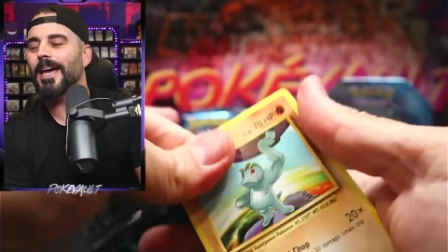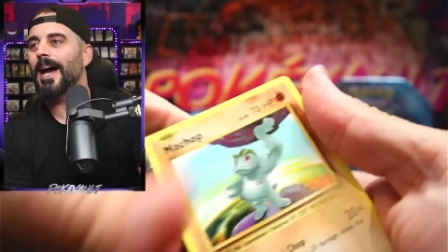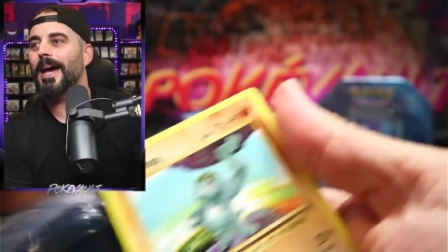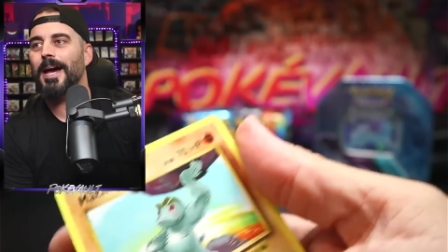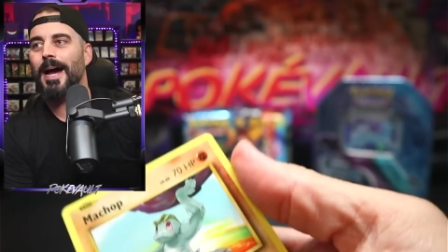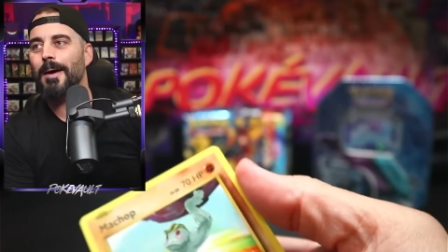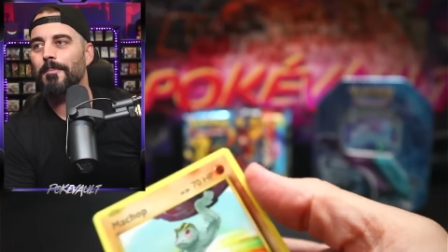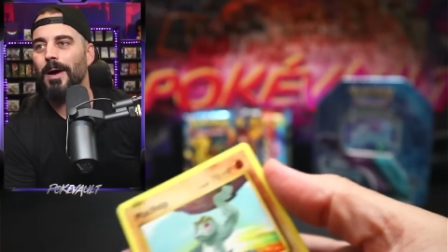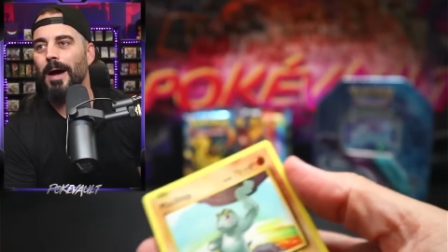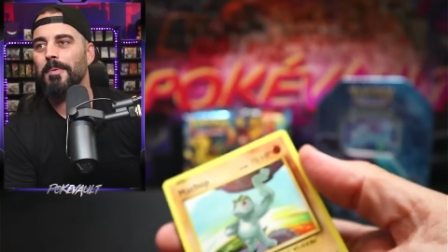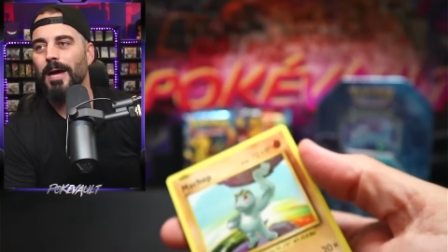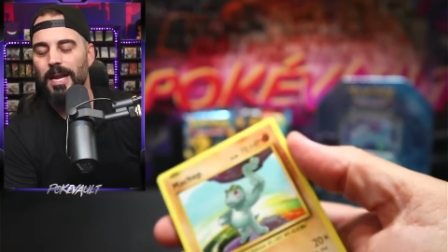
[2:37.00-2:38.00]
the, I, I'm,
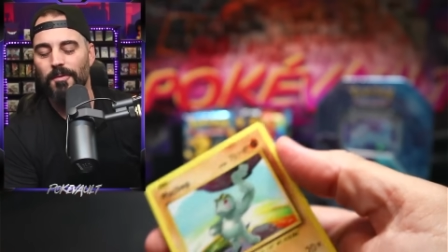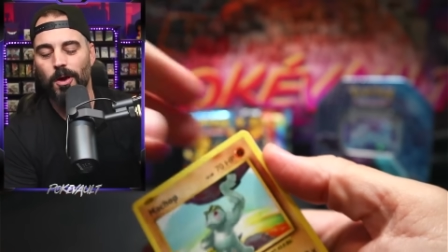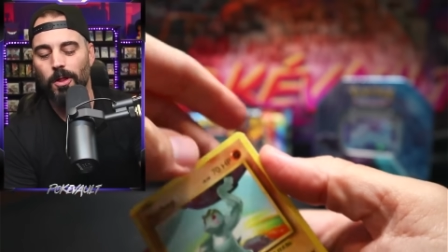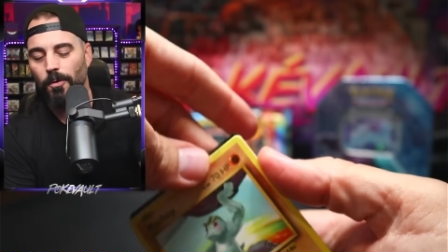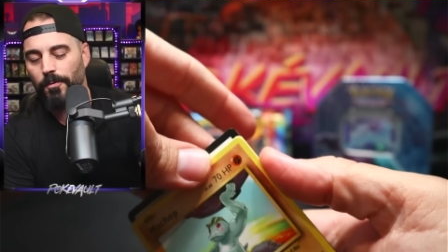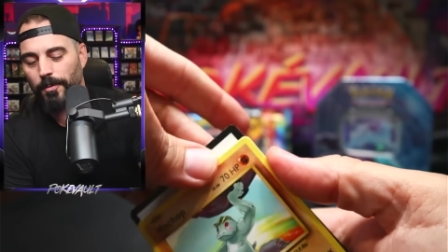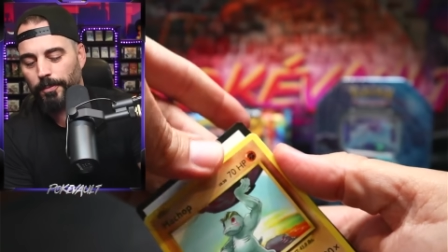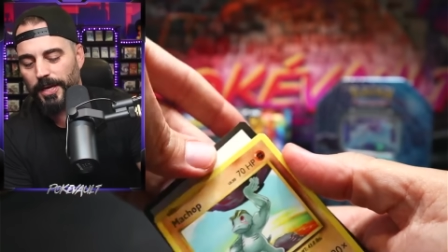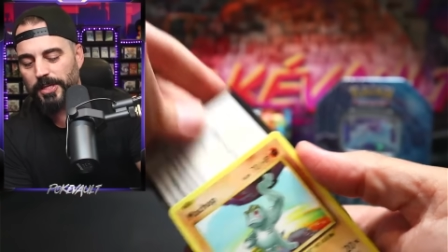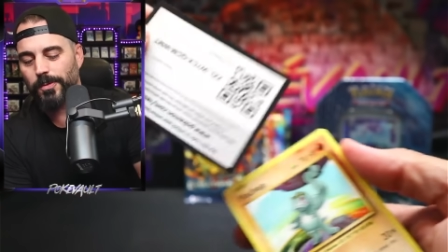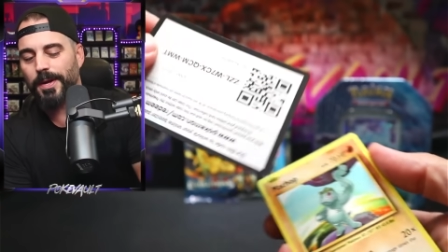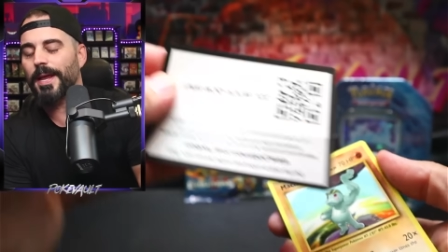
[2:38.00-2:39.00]
I'm kind of all over the
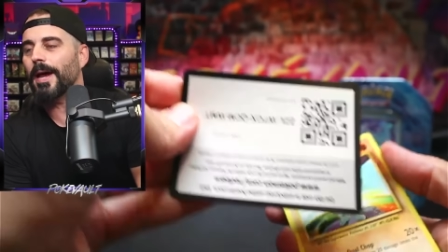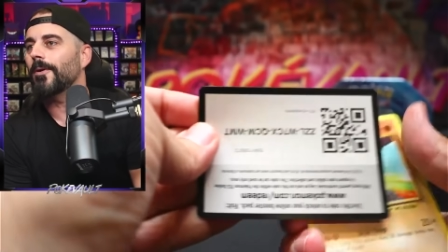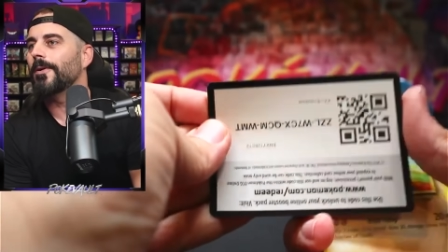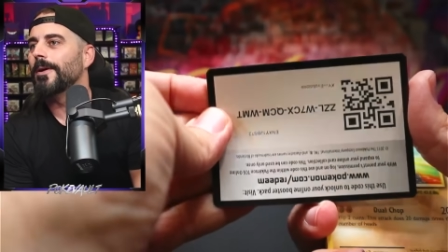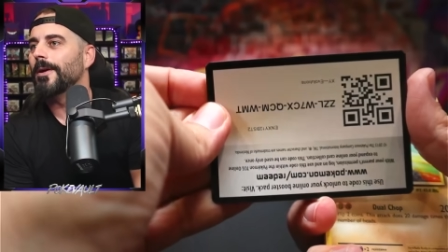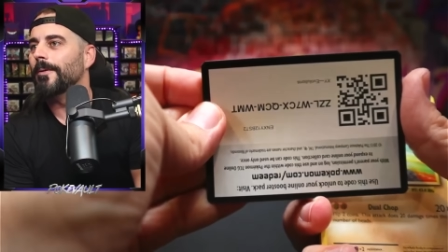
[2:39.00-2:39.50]
place right now,